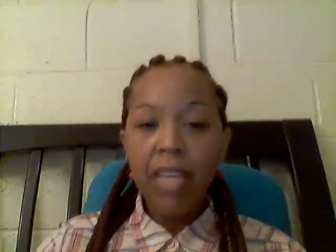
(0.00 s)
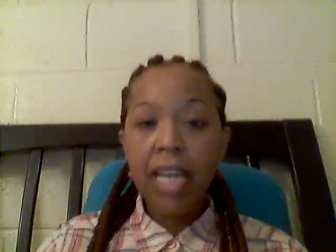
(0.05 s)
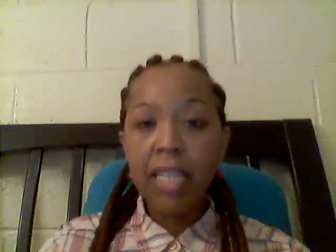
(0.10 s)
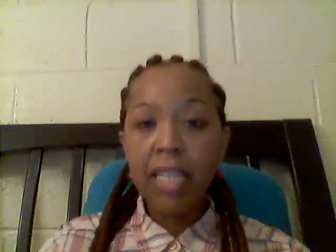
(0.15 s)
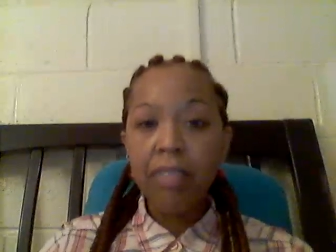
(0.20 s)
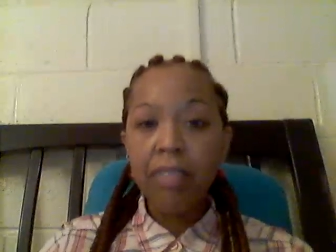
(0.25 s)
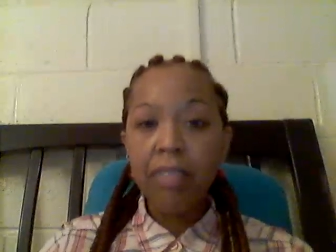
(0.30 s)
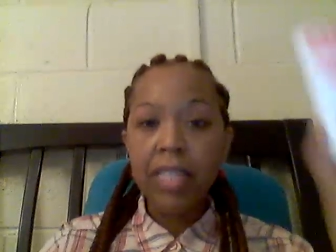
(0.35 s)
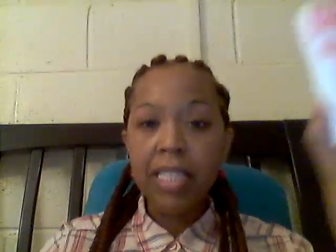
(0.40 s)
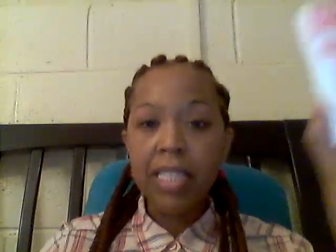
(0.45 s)
I
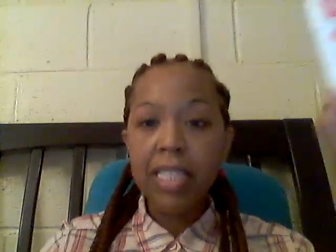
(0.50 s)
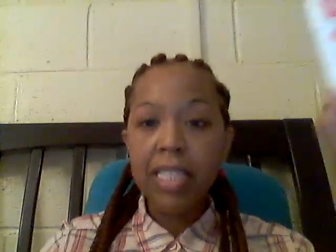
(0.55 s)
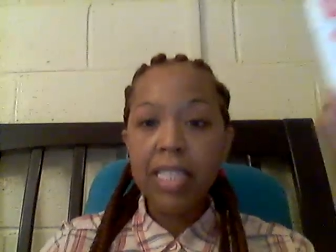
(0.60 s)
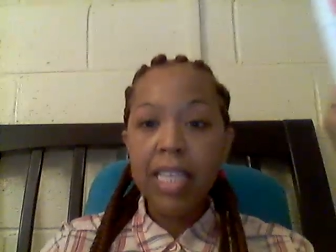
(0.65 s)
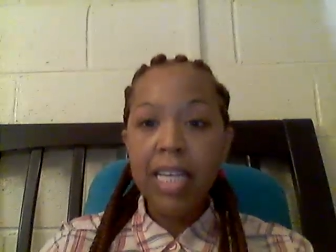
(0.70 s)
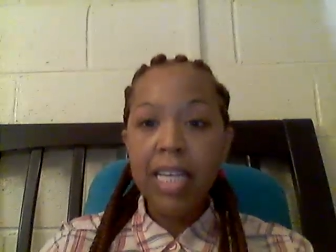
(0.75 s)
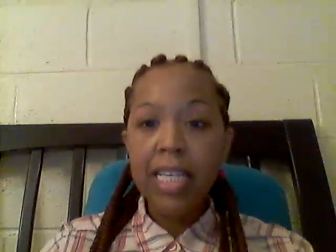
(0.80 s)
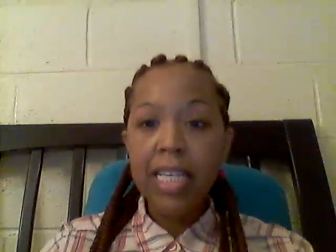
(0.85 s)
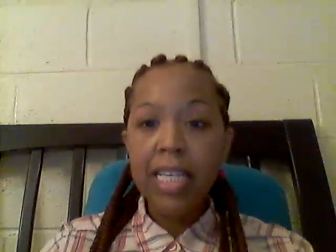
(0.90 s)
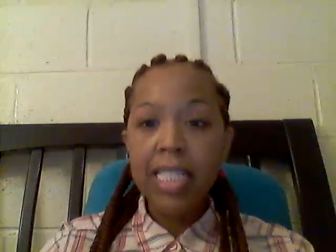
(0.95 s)
love
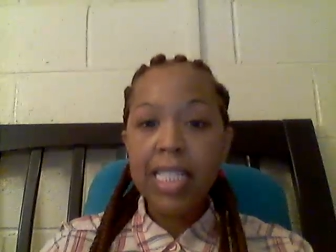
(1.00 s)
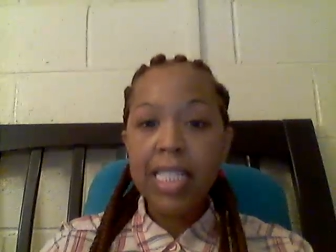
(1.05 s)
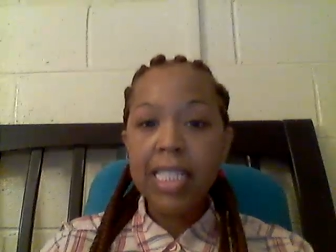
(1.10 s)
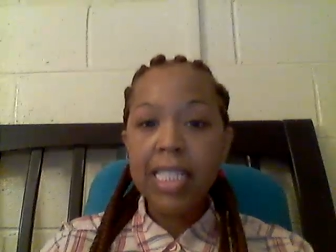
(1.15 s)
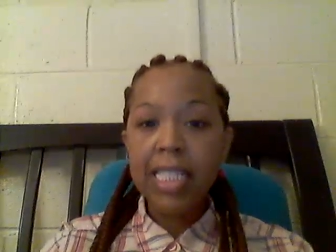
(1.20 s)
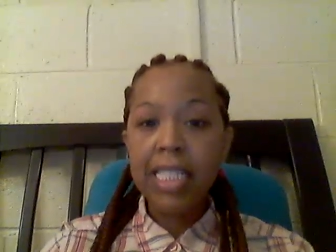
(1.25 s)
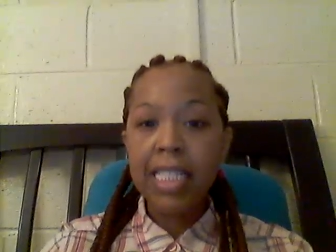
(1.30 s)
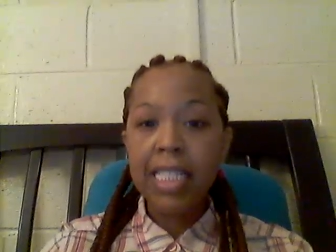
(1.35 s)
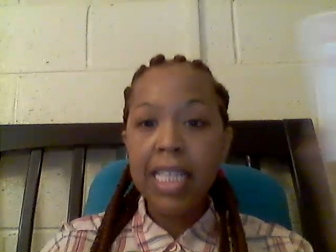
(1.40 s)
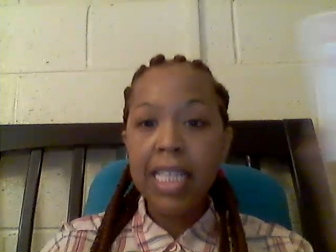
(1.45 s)
this
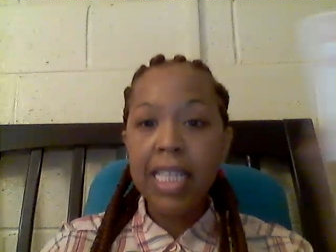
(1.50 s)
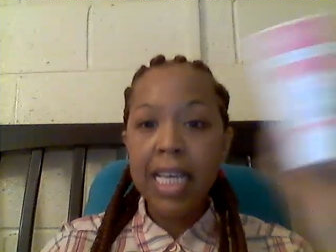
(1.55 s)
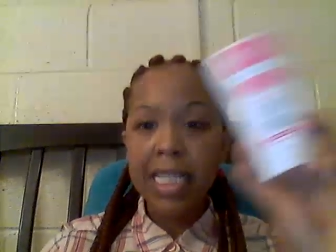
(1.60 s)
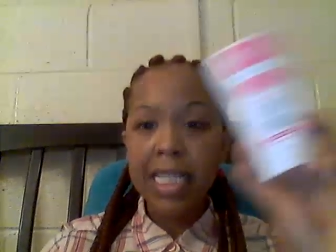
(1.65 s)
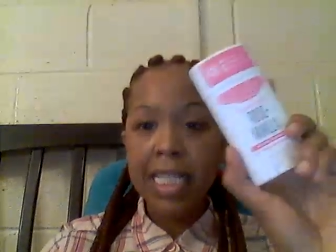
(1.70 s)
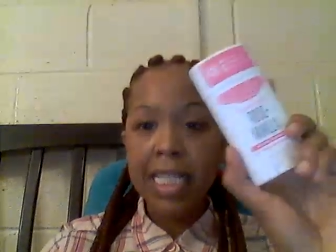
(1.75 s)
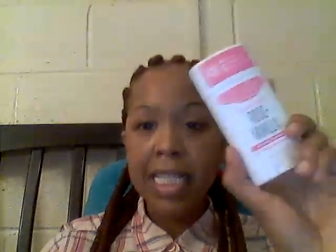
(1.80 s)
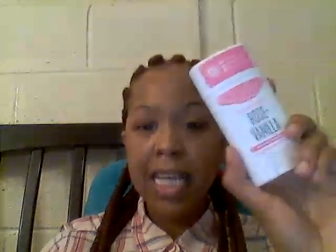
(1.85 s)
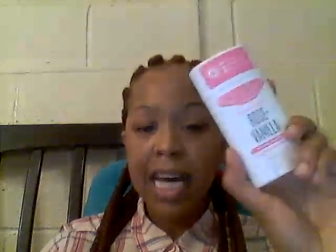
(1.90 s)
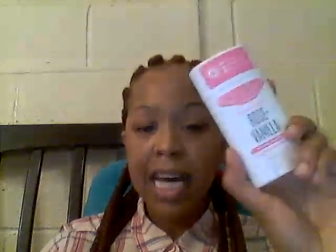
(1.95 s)

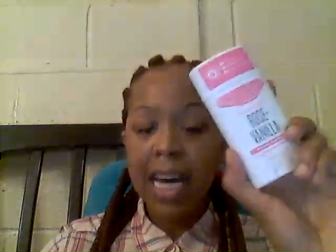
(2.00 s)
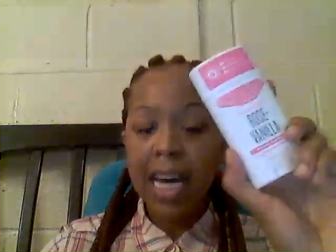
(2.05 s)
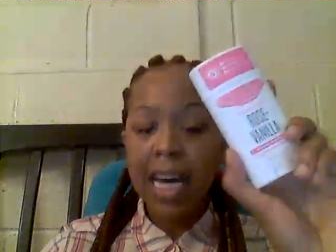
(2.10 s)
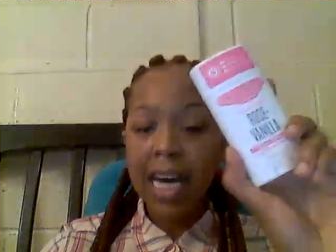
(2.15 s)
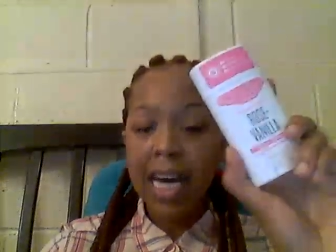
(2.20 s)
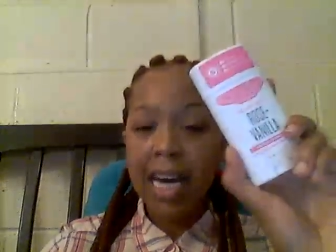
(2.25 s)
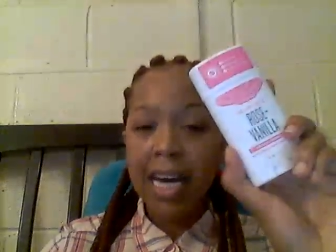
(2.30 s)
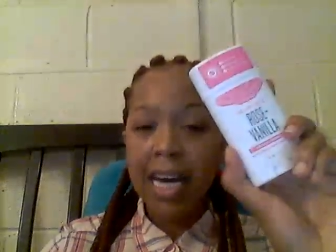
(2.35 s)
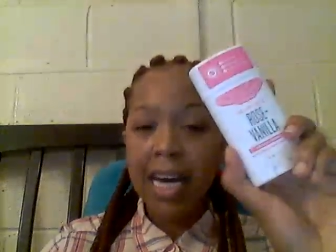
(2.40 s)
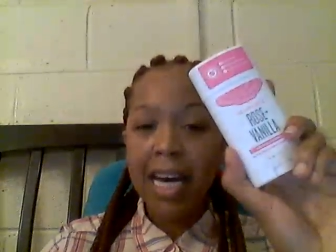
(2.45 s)
scent.
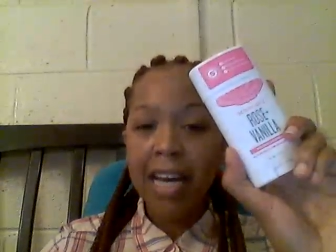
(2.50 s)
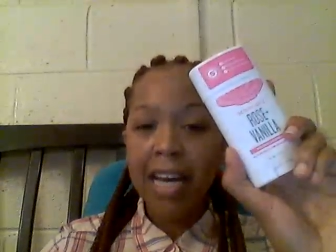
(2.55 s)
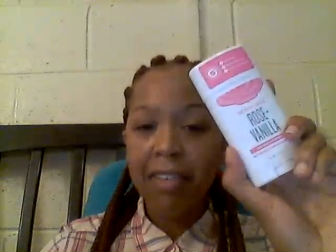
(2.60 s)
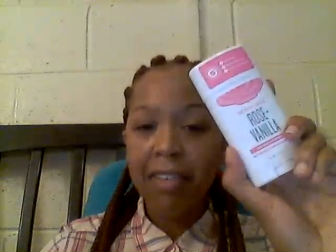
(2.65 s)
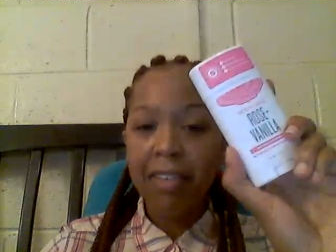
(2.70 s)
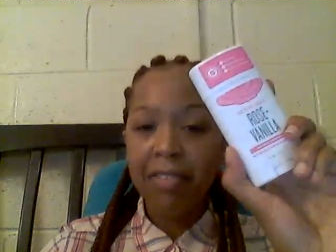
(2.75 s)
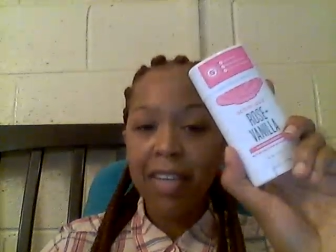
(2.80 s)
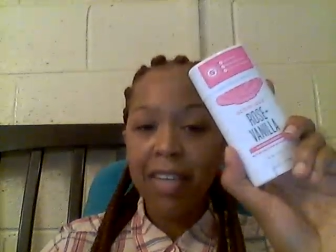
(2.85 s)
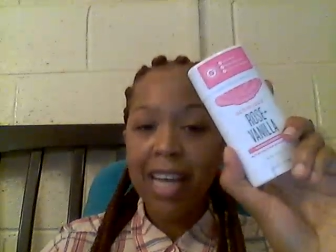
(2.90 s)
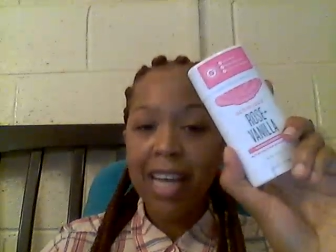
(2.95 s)

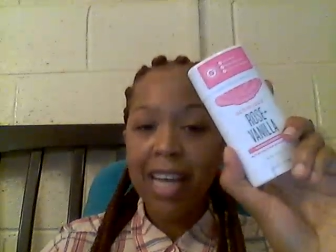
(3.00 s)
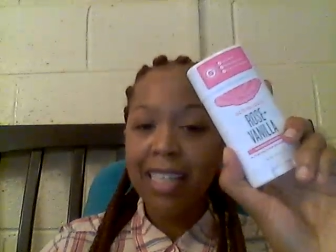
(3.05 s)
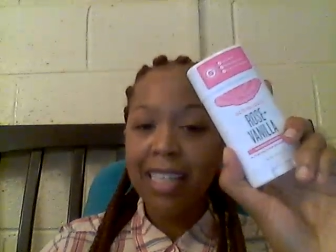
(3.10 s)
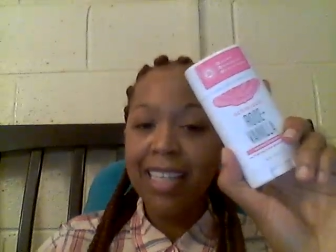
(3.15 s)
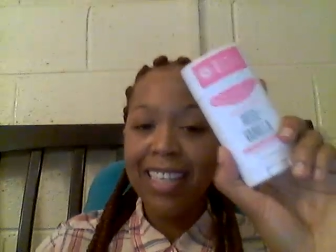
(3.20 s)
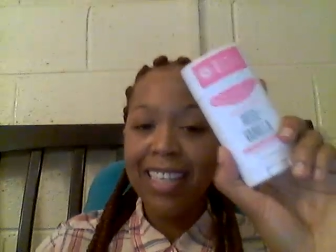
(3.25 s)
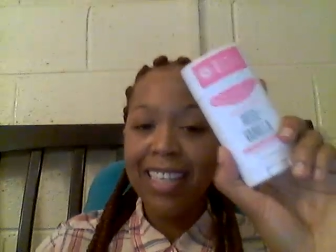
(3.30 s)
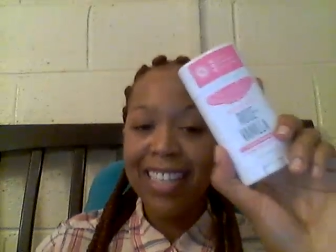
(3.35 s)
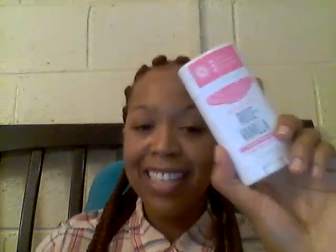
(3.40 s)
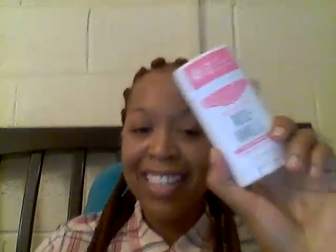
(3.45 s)
I forgot.
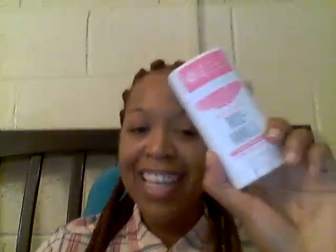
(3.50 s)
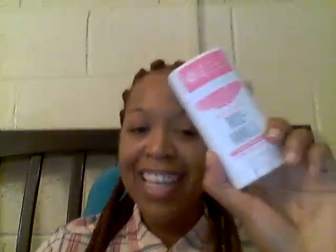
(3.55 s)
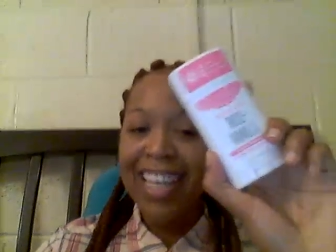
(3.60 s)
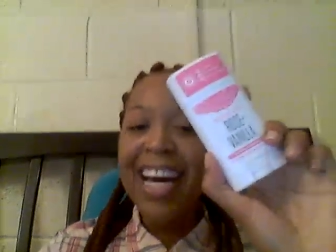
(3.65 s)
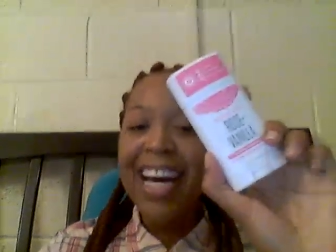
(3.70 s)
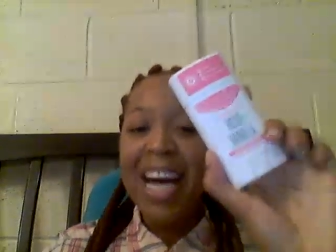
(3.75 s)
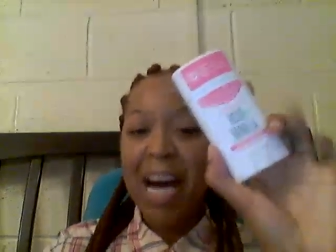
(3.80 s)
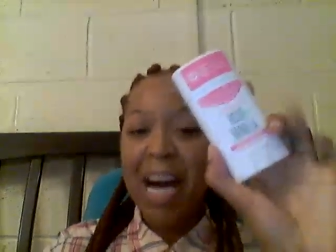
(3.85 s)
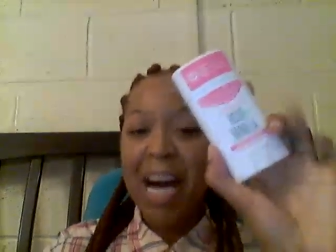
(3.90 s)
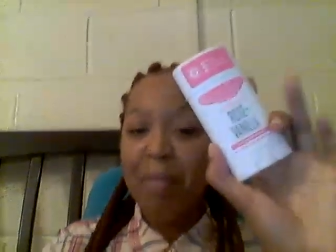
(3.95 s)

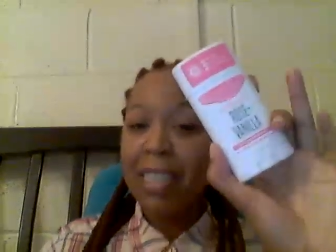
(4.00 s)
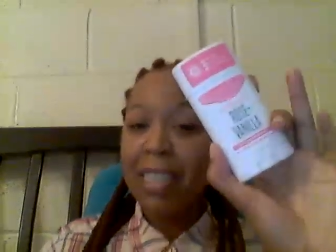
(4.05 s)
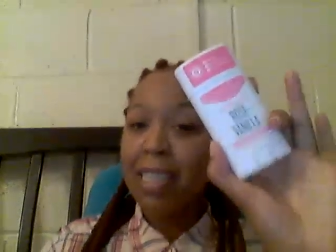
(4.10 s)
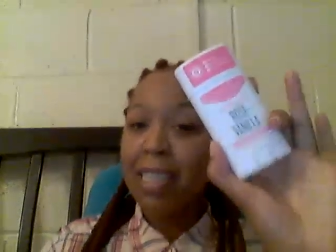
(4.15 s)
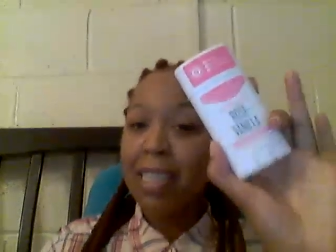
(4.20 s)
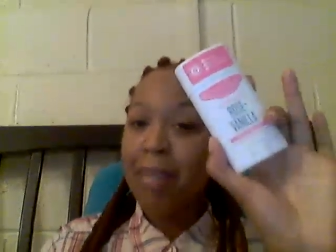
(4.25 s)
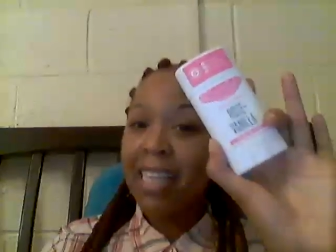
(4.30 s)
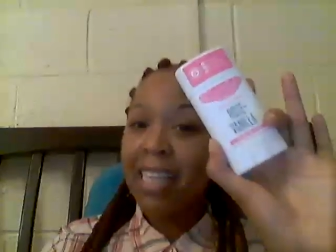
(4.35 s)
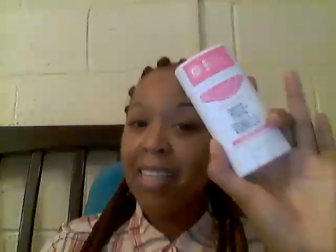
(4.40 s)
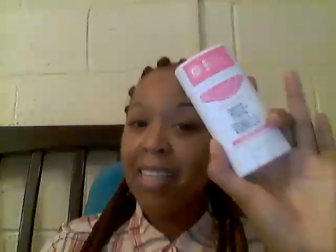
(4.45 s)
I
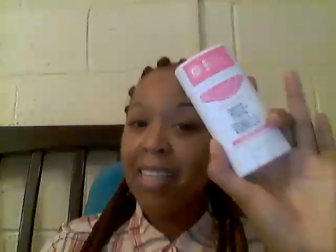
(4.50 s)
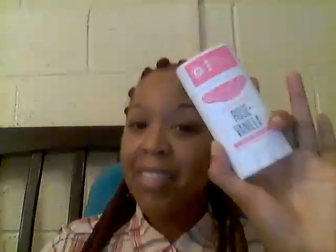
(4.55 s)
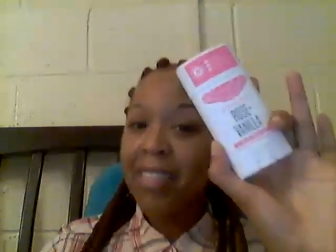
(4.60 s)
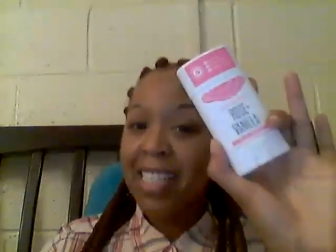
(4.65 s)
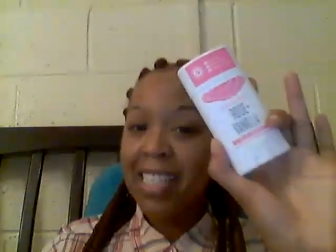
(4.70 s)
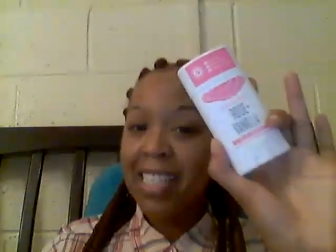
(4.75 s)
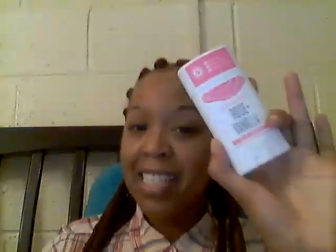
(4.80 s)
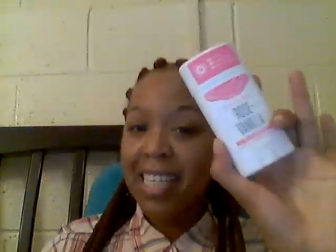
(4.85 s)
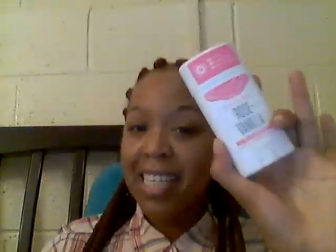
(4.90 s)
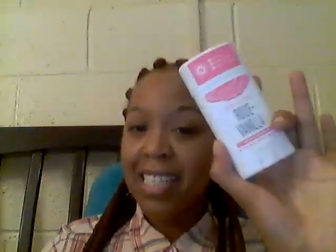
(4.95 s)
messed up. I love
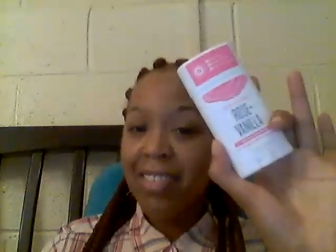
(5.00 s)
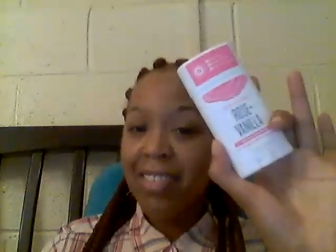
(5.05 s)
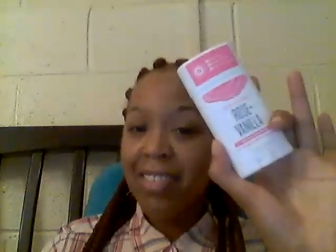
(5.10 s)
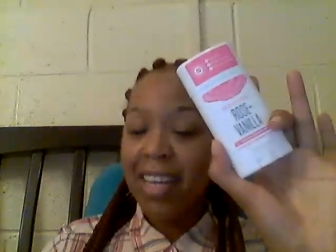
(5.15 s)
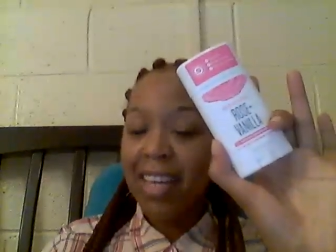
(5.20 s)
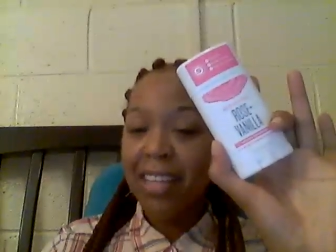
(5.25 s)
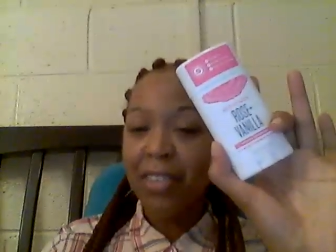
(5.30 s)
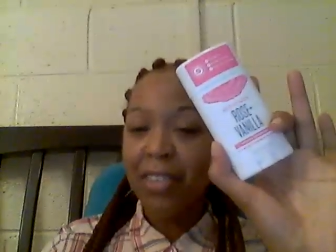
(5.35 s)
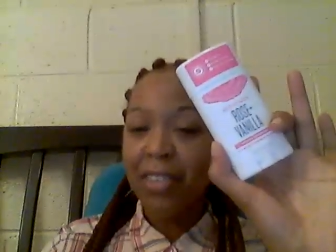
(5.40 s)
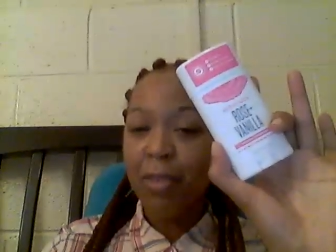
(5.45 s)
this scent
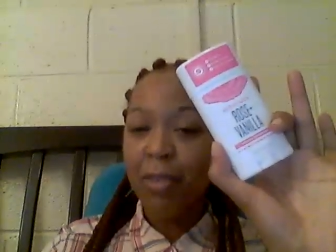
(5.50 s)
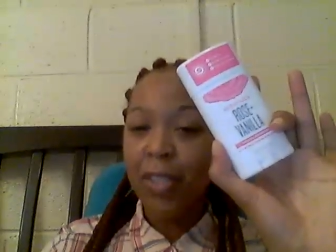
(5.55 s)
right here, the